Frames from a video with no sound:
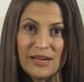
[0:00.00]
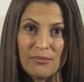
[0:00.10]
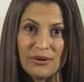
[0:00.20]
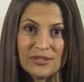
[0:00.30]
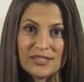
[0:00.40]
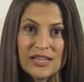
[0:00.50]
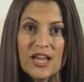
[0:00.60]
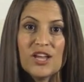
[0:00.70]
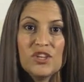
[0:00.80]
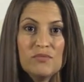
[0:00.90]
numbers.
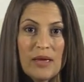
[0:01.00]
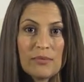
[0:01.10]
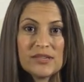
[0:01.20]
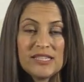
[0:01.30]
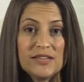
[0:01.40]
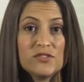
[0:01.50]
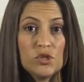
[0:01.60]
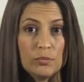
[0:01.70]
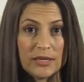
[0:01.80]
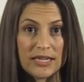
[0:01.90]
You may receive
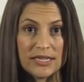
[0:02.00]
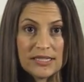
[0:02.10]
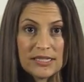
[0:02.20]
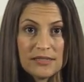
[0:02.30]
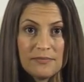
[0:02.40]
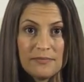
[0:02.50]
duplicates.